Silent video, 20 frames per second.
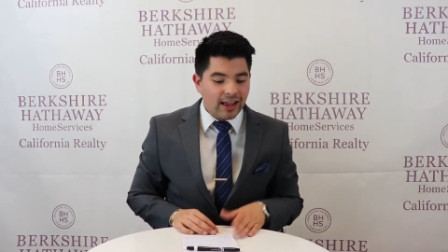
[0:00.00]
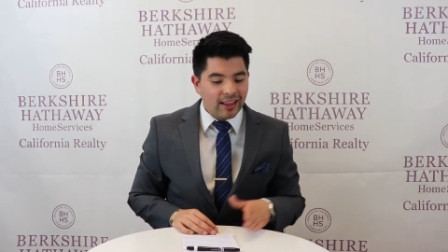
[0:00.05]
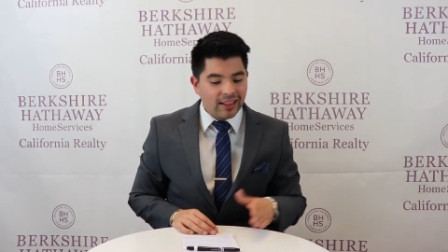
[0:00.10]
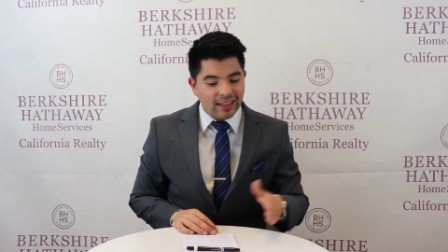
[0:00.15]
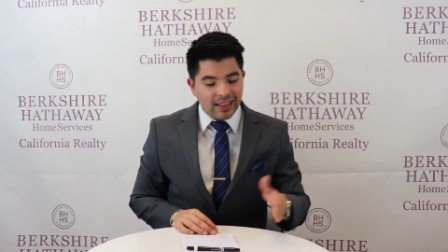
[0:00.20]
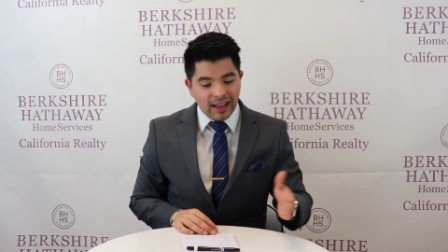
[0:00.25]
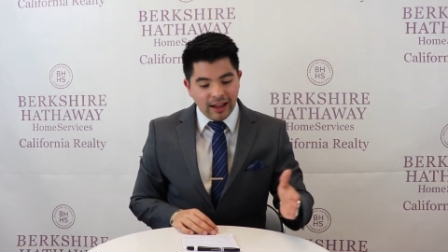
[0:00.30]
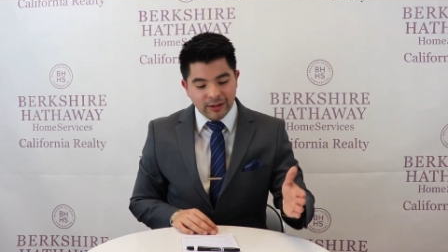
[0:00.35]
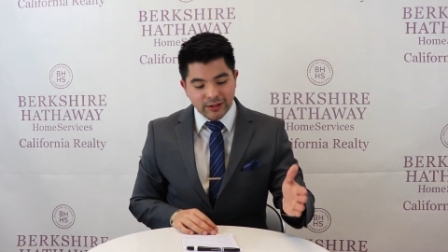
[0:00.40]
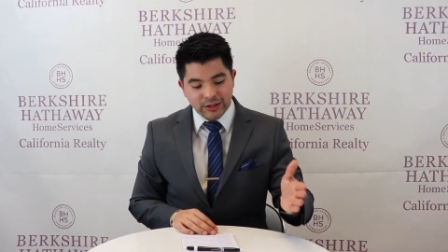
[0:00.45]

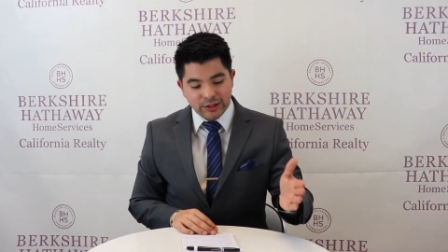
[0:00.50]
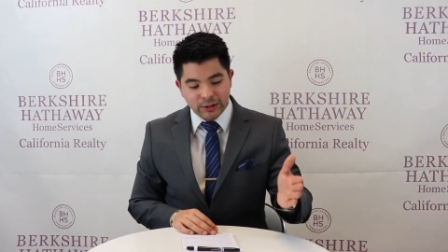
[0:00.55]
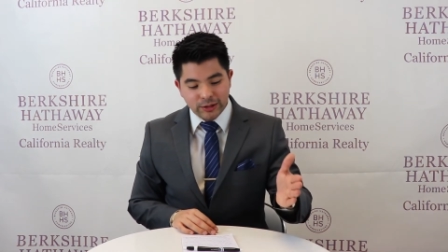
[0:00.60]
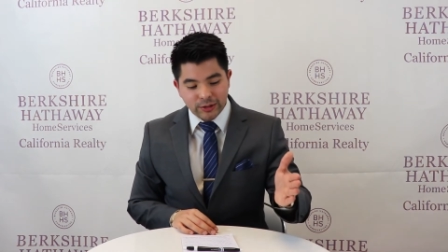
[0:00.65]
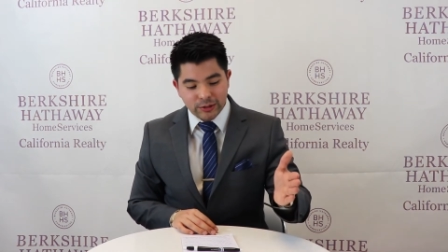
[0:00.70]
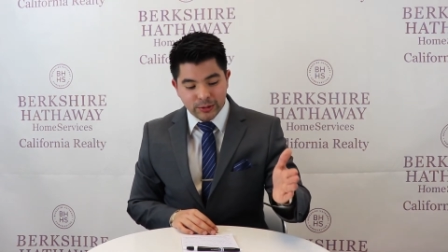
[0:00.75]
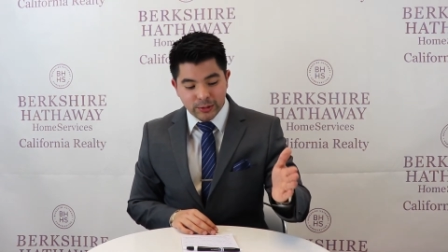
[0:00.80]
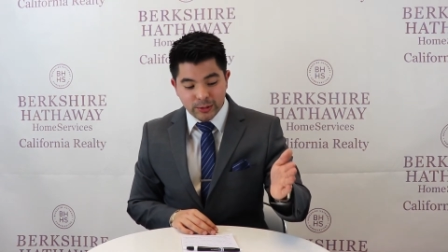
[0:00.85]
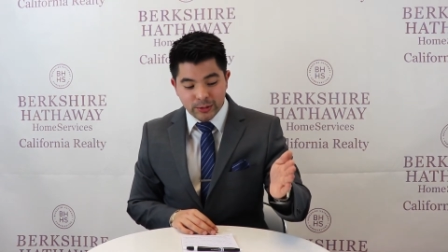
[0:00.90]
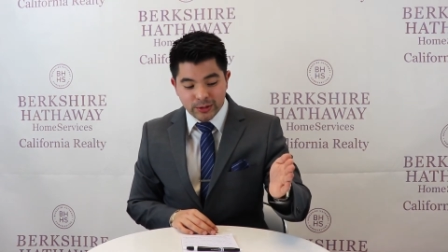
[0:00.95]
allows you
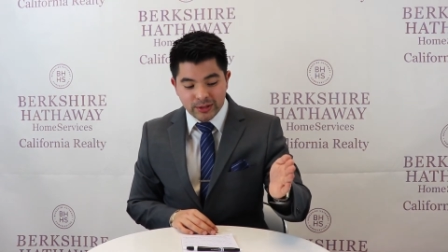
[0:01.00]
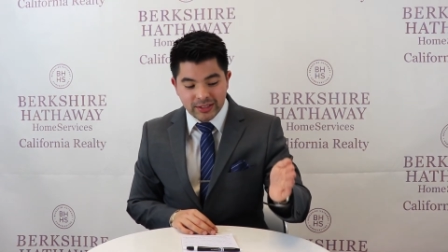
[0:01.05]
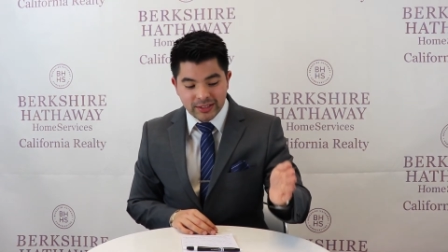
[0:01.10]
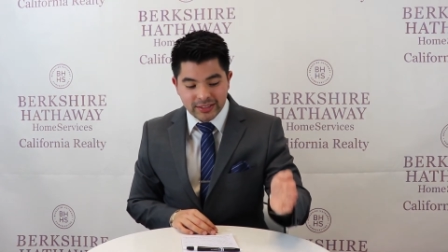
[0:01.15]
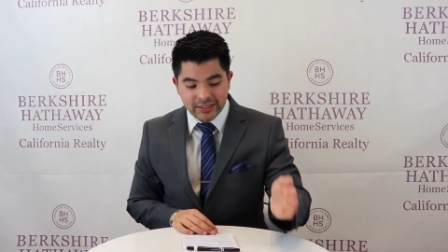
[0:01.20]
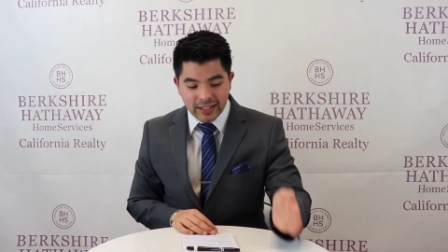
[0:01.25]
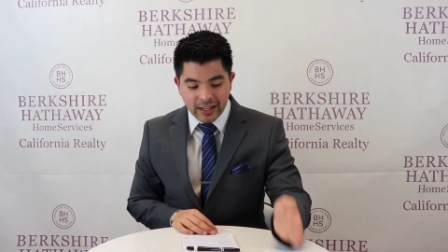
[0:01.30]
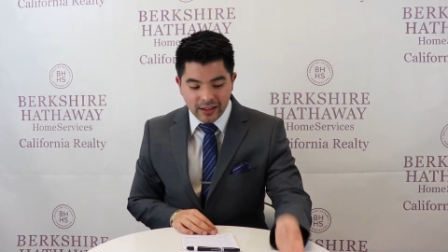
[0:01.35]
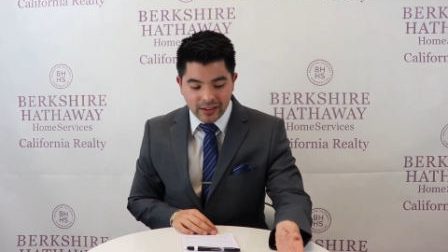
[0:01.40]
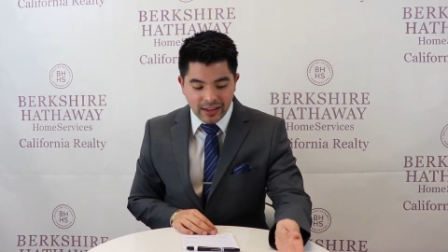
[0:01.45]
to
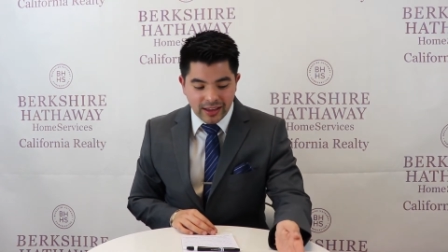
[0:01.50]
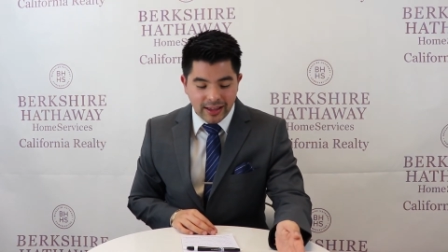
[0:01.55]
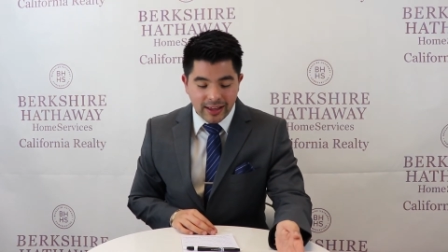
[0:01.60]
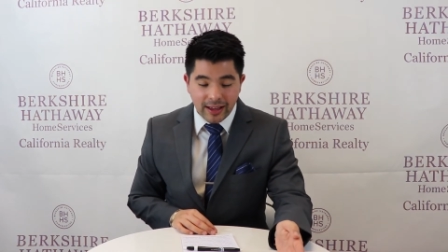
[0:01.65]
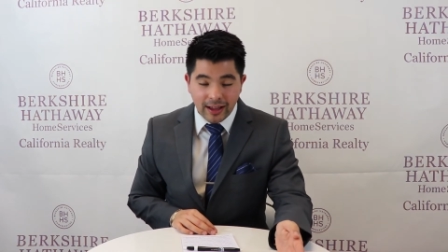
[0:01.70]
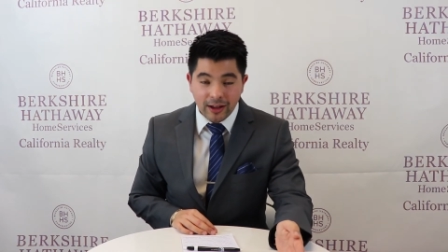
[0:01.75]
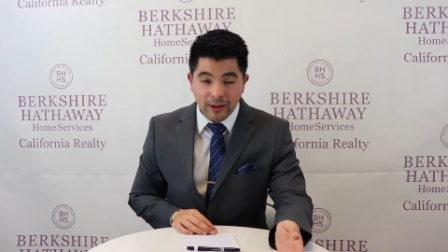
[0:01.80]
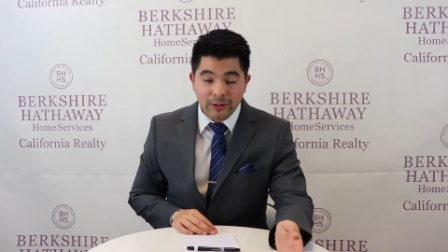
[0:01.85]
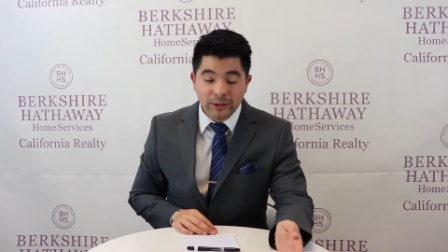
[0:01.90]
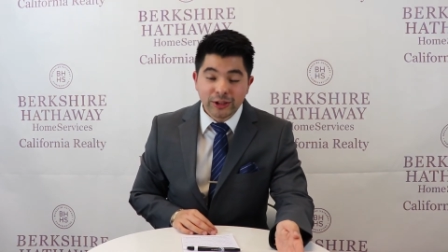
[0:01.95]
sell a
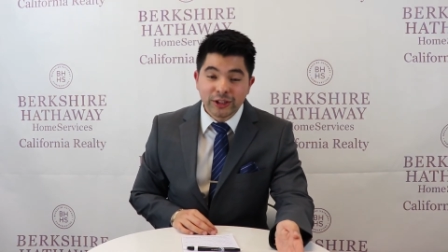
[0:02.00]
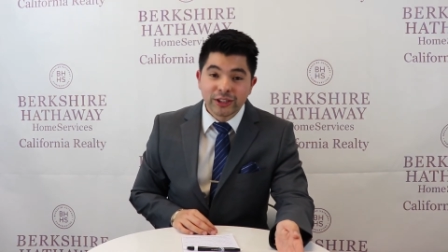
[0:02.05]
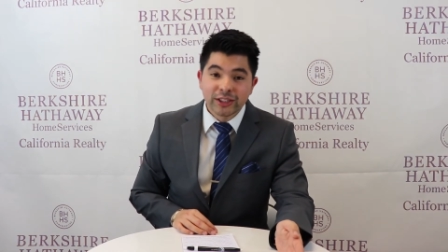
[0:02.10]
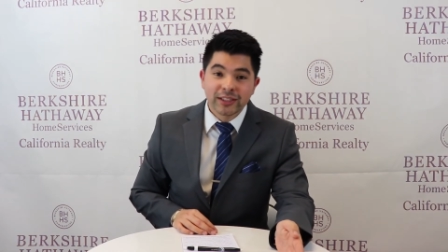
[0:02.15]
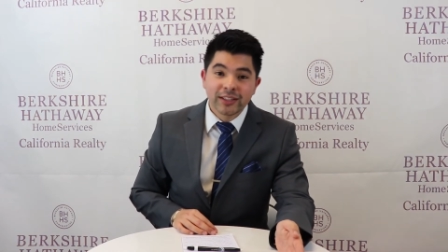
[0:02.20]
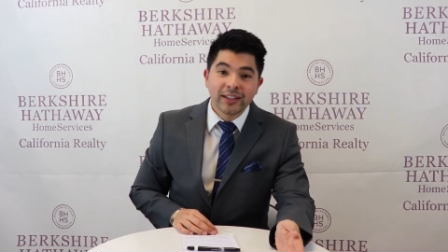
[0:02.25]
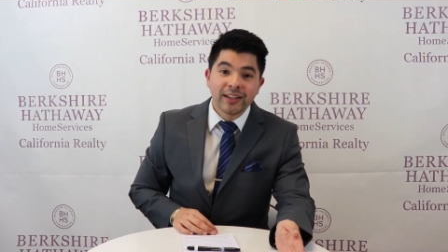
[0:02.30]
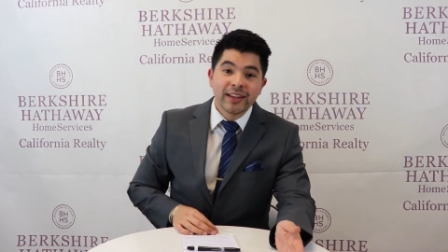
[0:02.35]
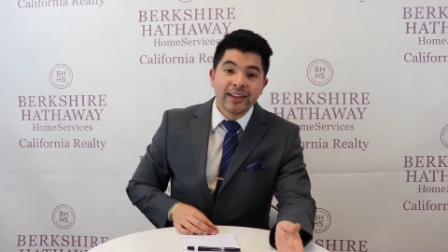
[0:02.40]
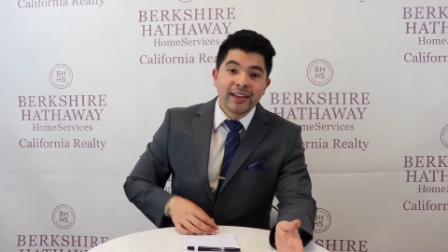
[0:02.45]
house
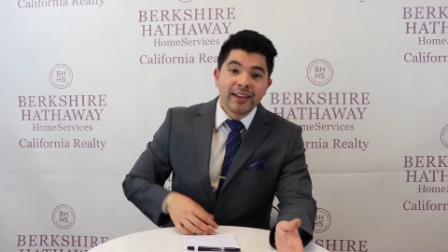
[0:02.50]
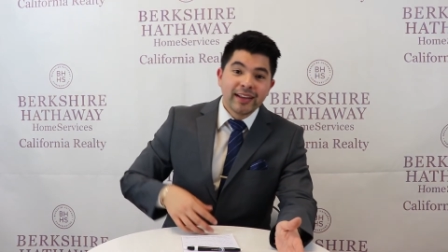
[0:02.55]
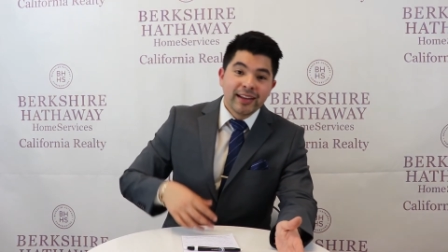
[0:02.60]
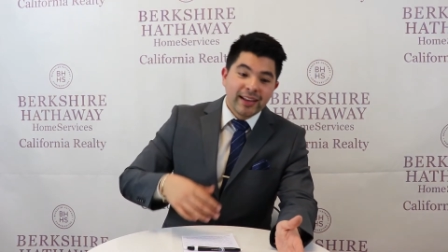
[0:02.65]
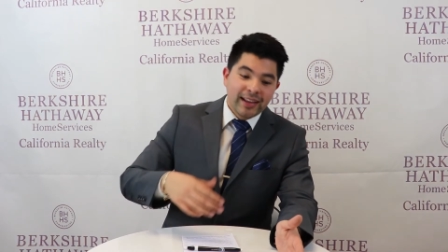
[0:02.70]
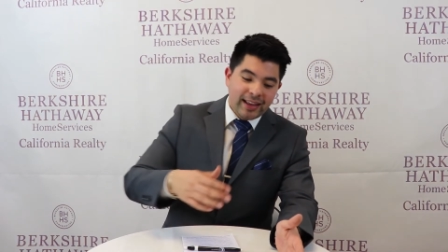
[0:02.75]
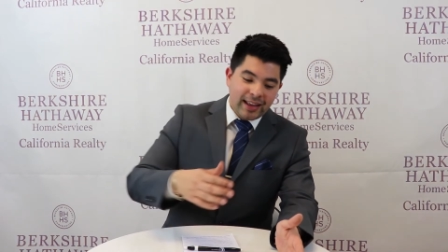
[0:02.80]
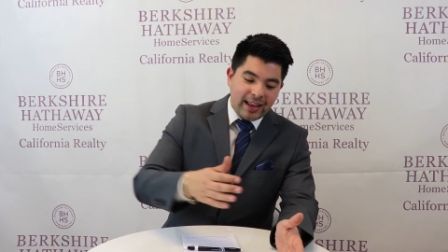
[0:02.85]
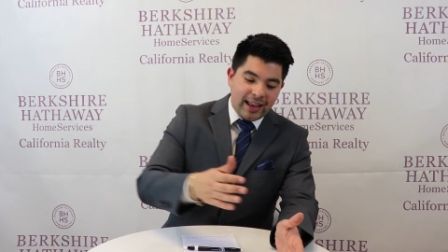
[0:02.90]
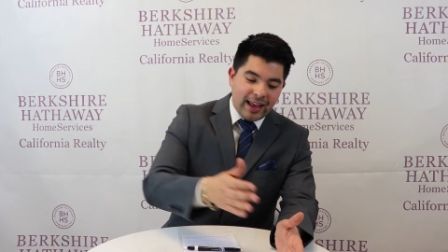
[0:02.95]

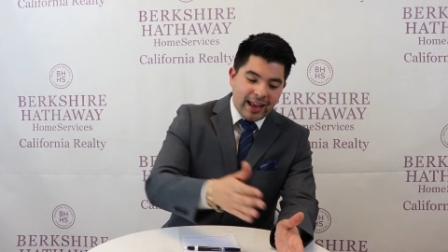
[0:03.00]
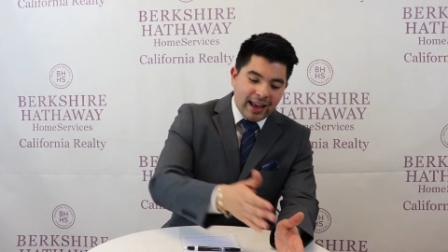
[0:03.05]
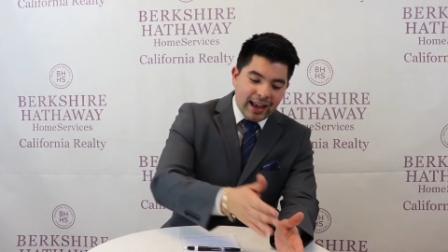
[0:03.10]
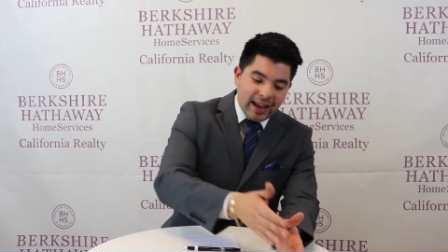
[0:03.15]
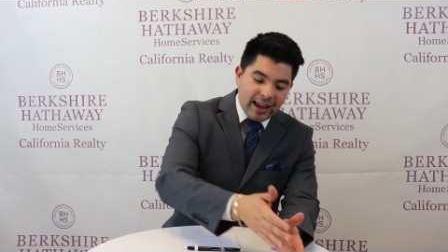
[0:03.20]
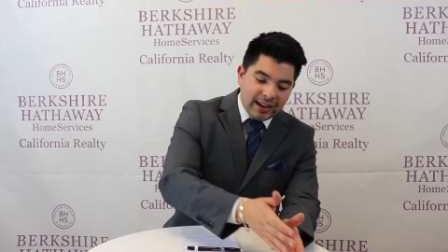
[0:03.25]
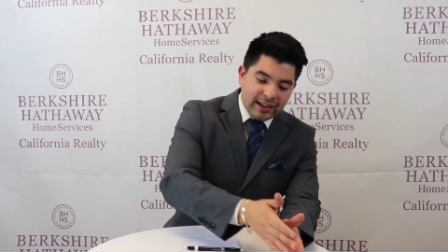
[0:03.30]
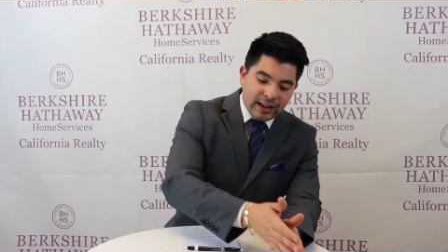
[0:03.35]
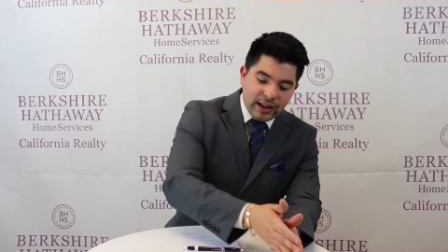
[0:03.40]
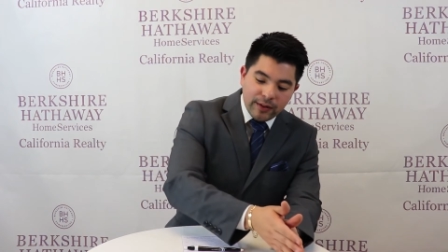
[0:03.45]

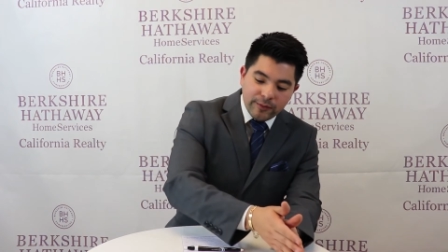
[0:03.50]
and